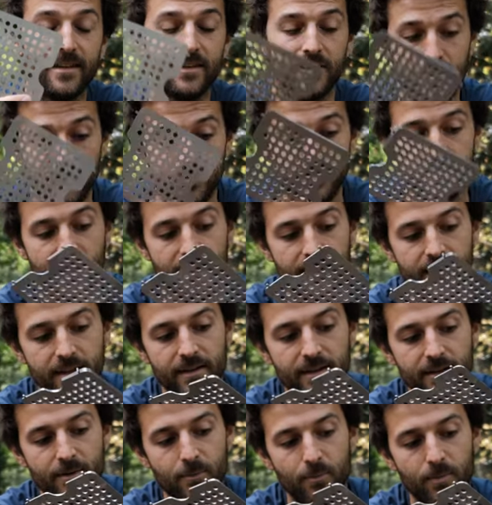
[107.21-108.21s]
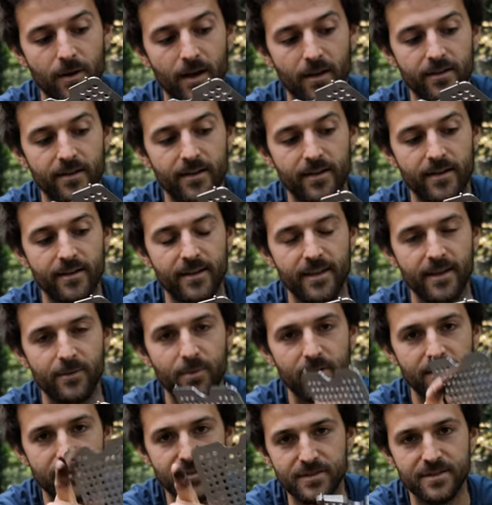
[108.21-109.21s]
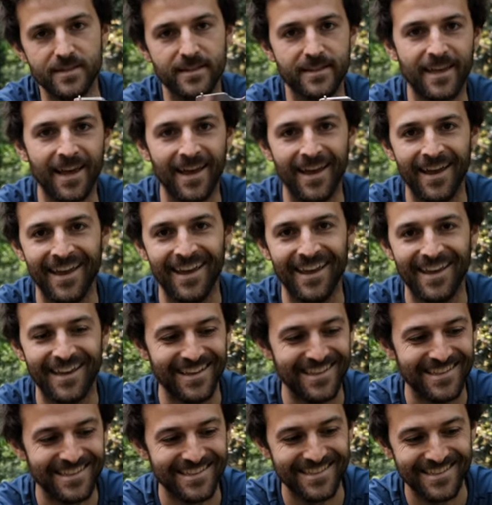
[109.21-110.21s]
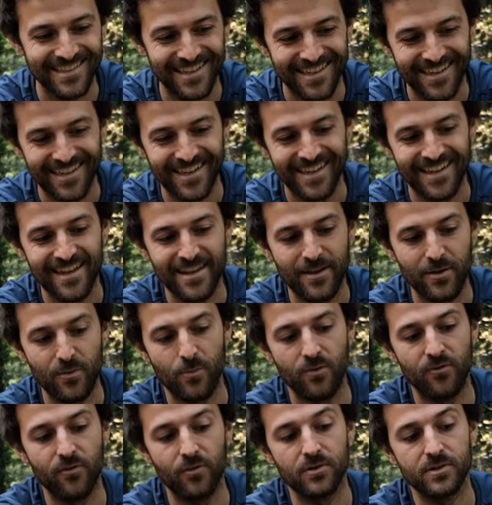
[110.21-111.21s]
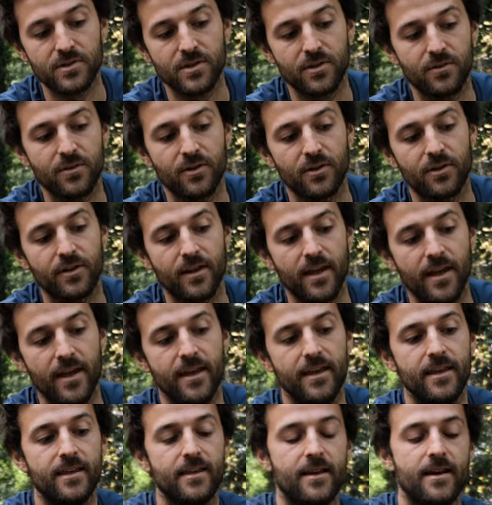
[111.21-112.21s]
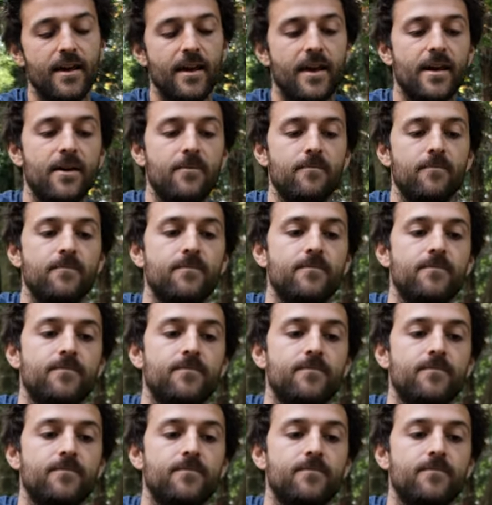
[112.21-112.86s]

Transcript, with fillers: used it, but keep it just in case. We've also got a um,